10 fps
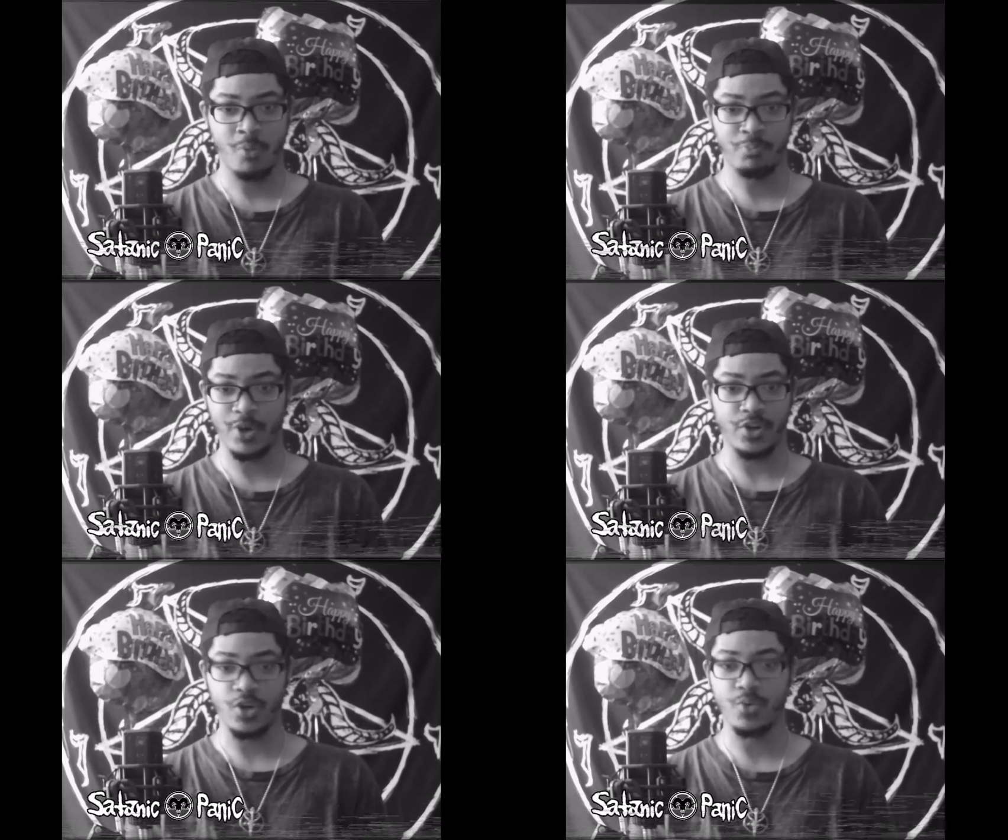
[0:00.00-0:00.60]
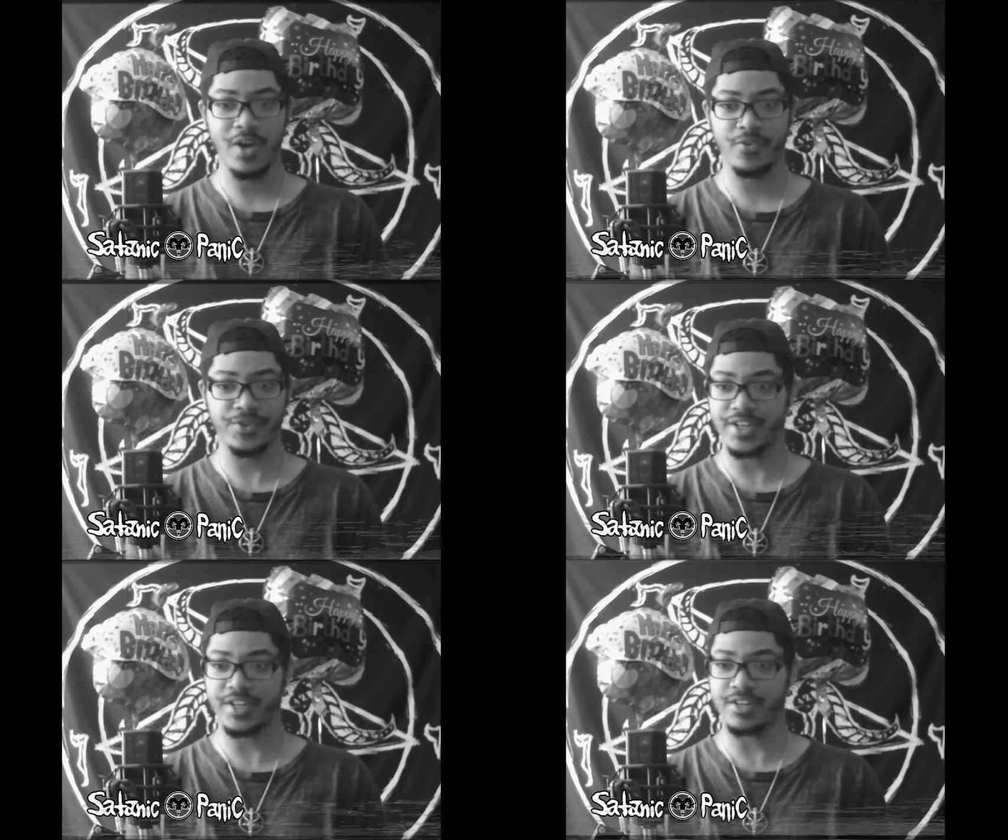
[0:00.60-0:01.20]
but whoever
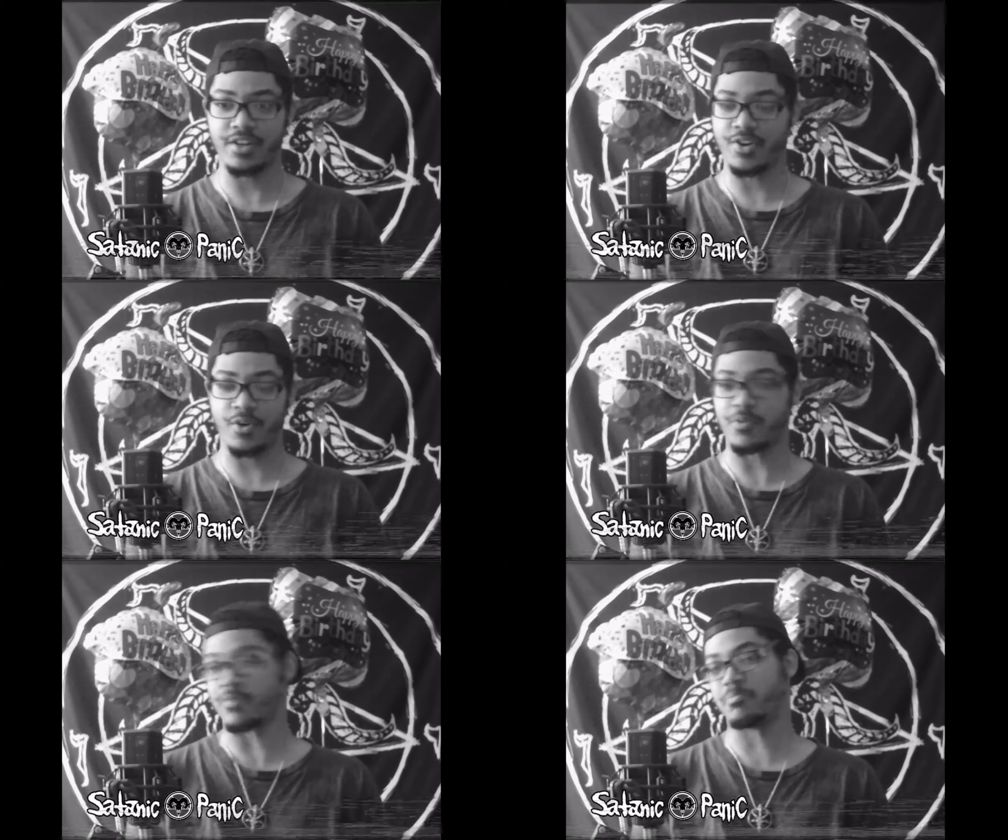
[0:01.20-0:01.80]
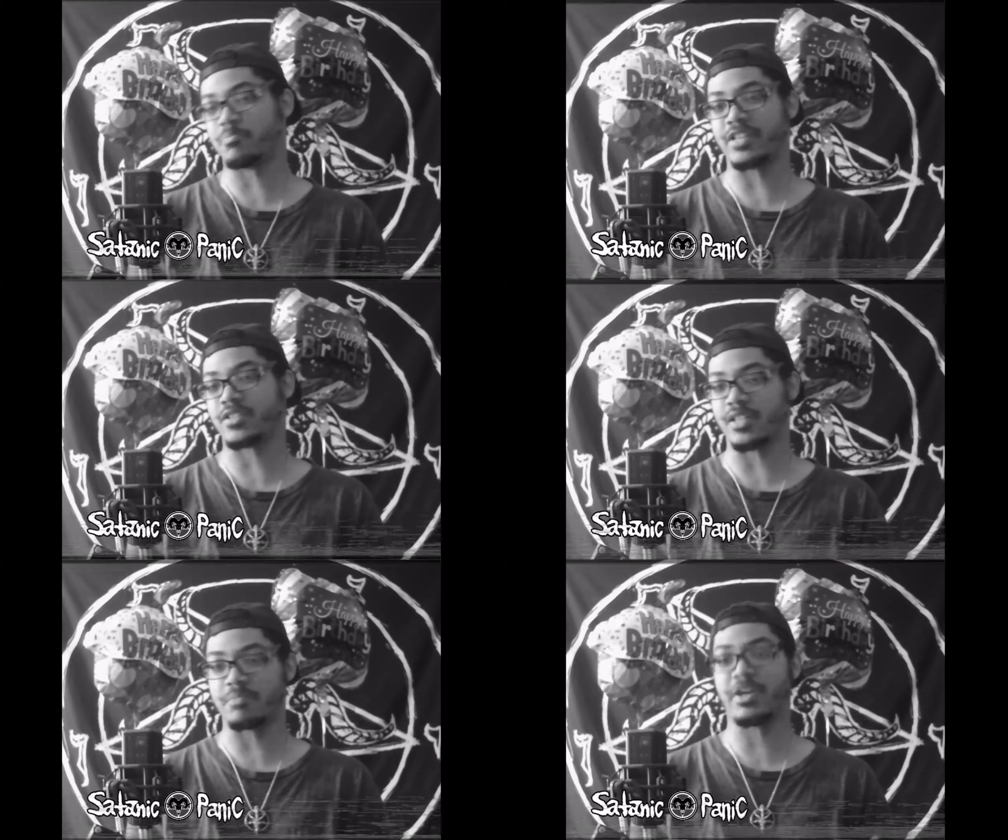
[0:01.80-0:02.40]
did, you know,
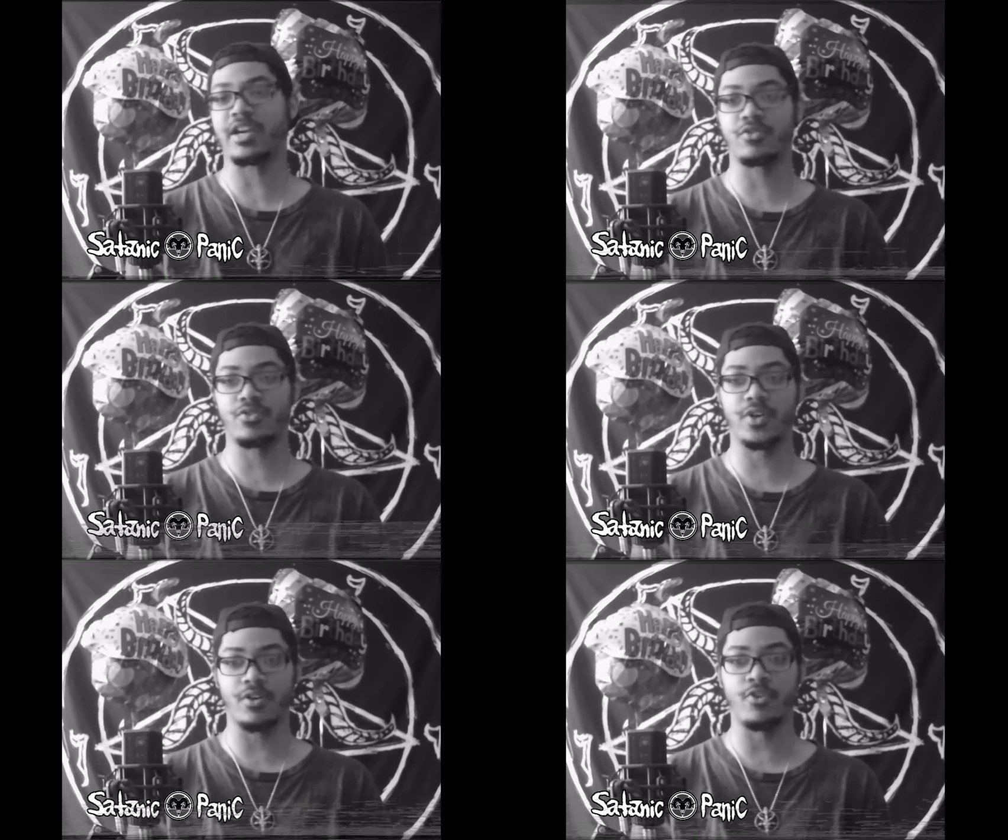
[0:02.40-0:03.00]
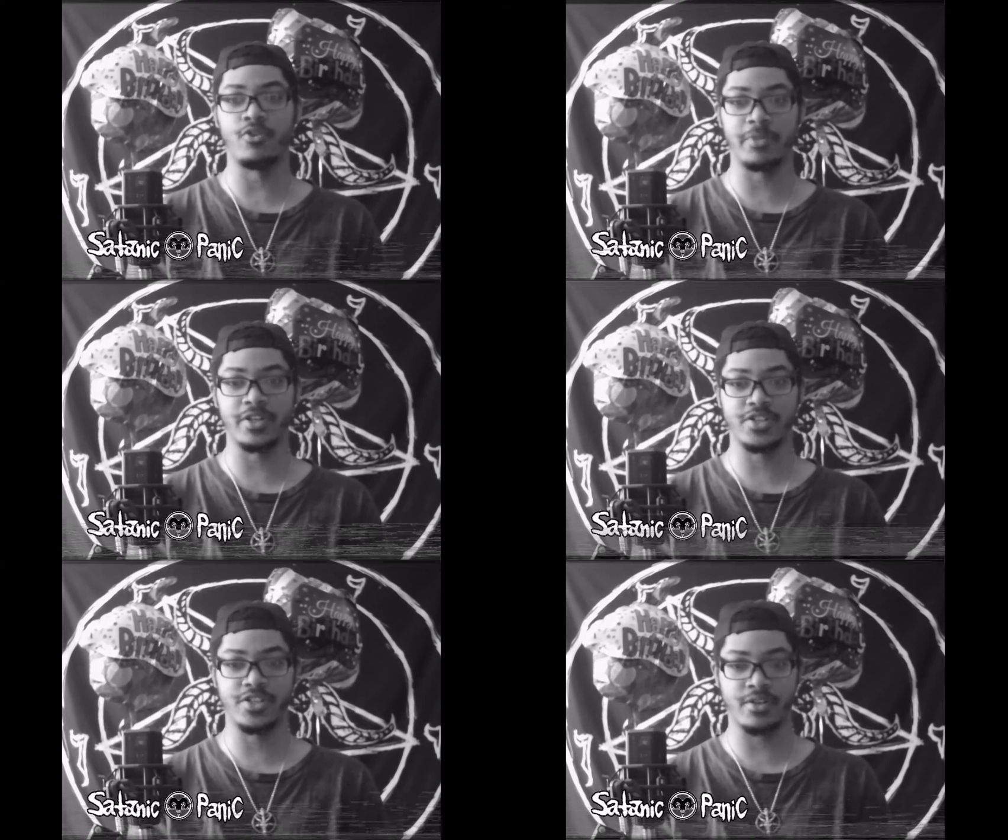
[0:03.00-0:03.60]
basically paid great
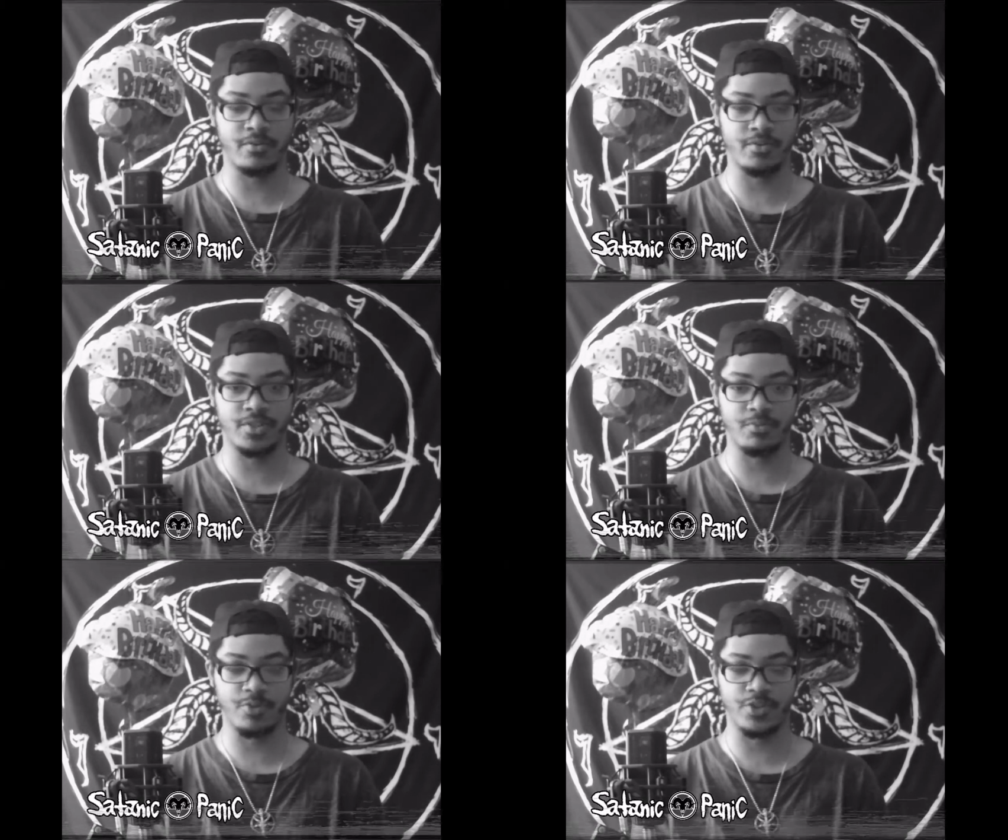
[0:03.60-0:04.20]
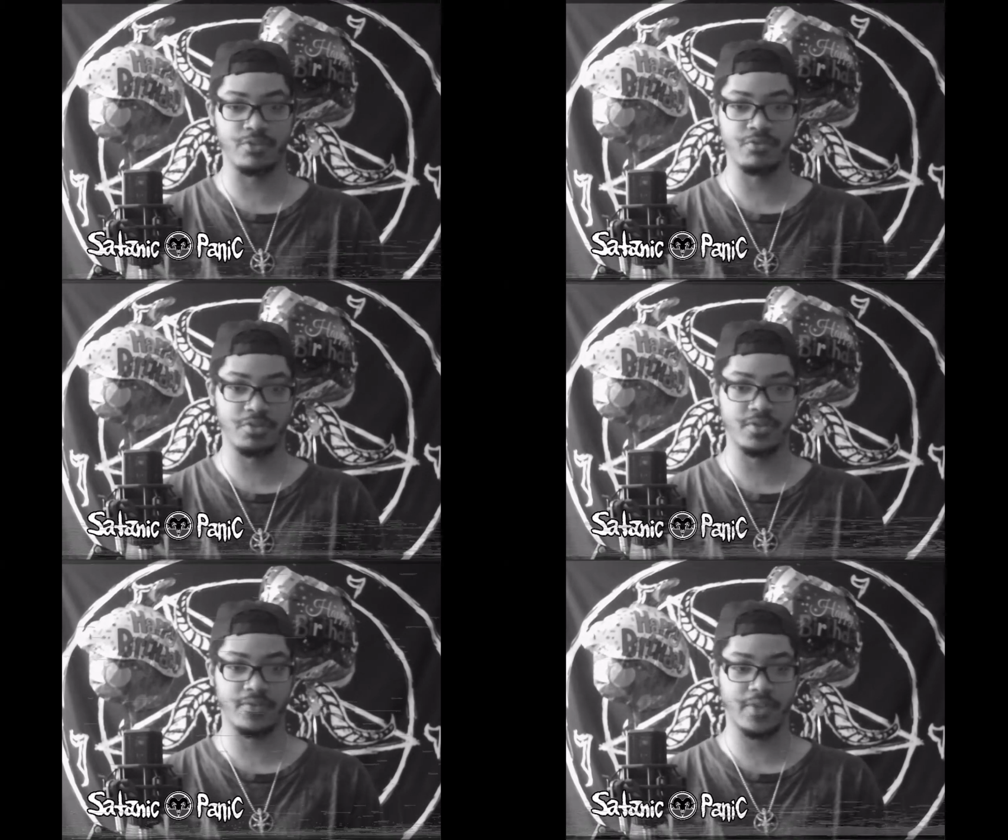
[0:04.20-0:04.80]
homage, you know, to
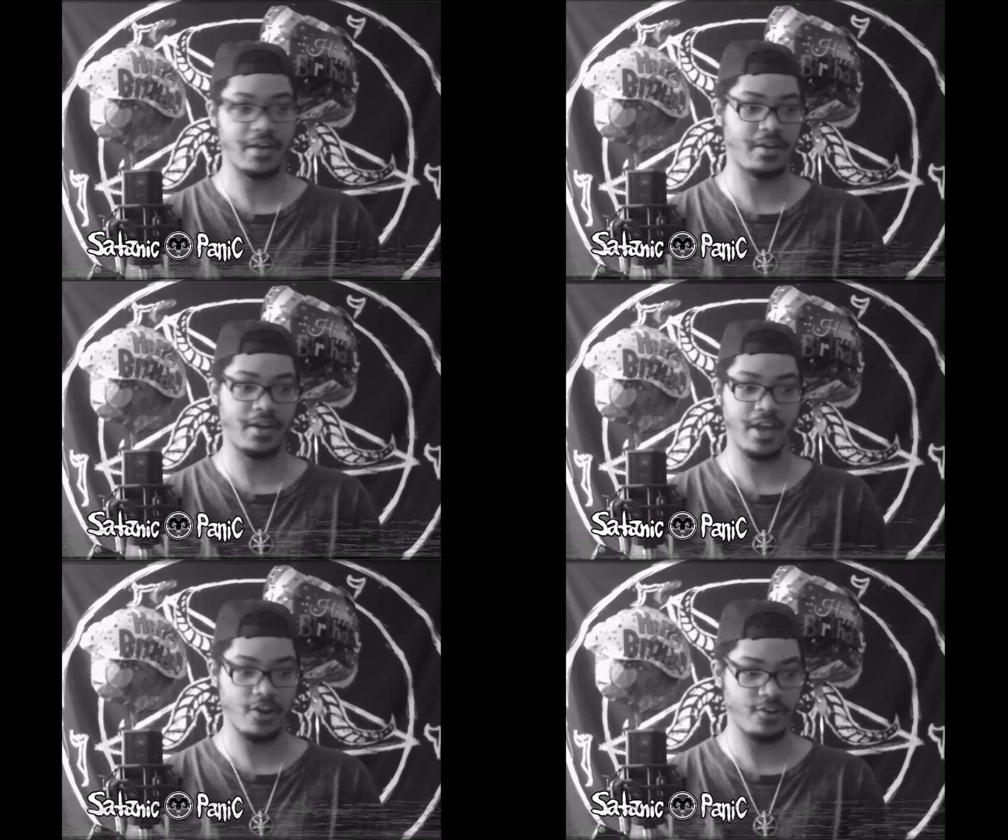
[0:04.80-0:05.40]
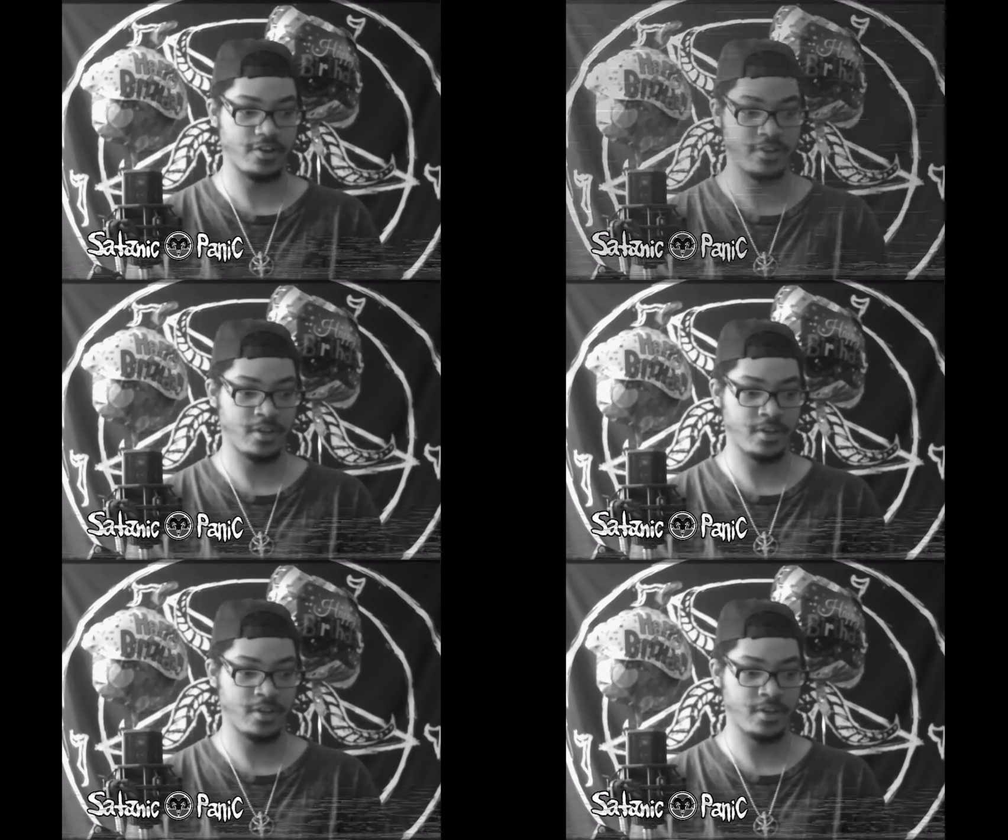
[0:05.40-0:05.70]
producers of that era.